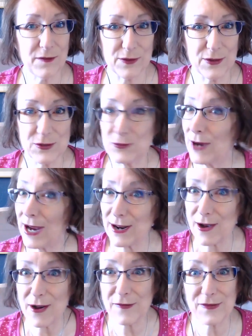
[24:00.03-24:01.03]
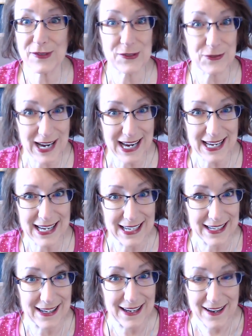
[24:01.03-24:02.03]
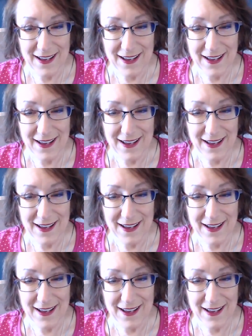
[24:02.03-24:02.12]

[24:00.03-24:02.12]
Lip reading: fruits right off the tree.